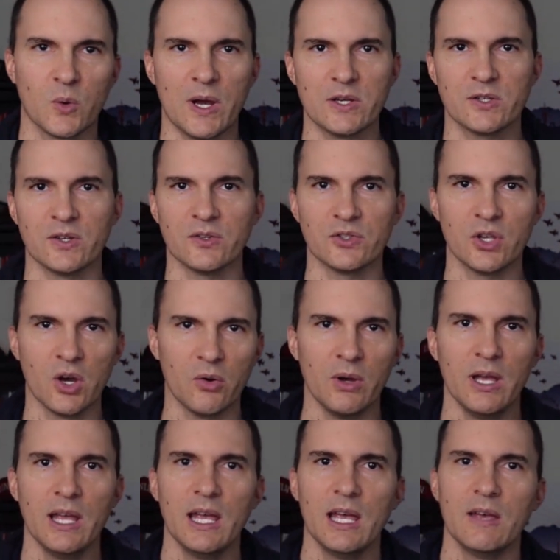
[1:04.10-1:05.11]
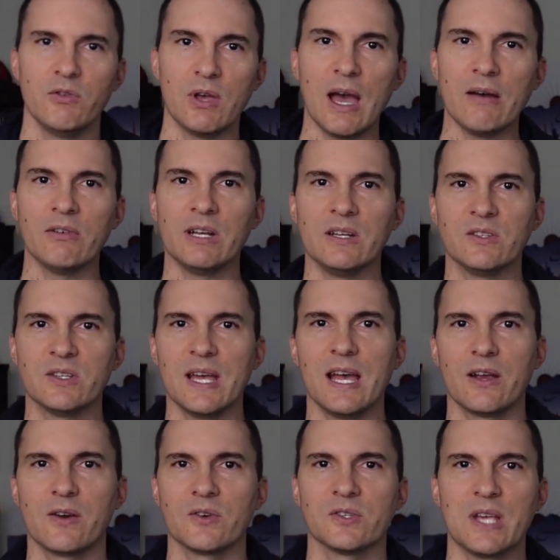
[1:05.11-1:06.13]
questions. So if you have any
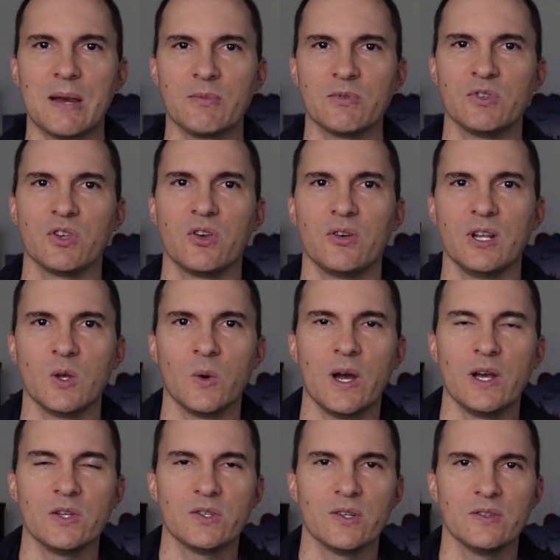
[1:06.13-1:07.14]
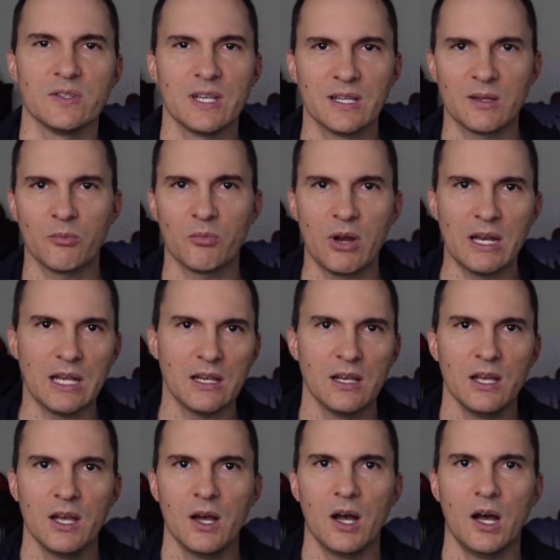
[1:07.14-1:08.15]
tech or cybersecurity questions, get them ready.
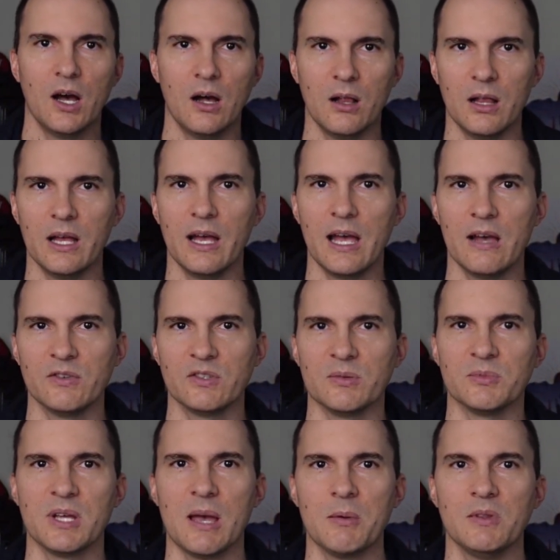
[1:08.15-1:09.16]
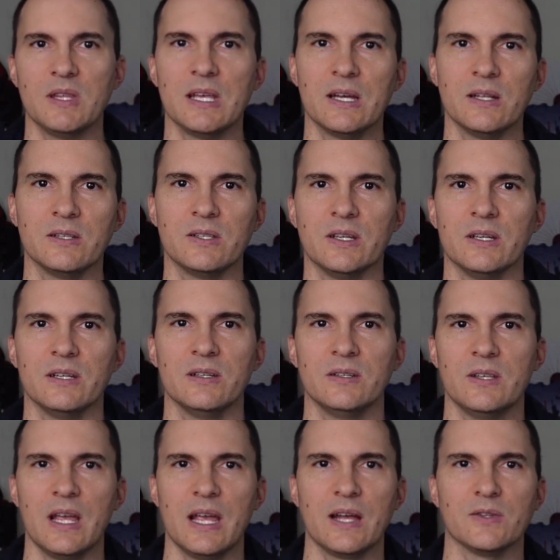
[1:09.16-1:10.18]
I'll uh, have some time at the end to,
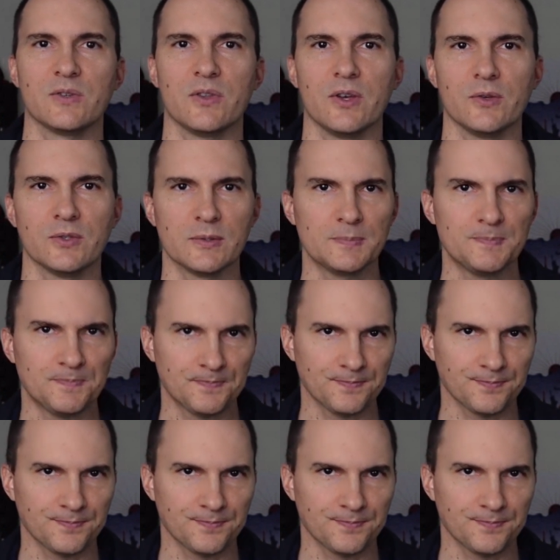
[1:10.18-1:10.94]
to answer those.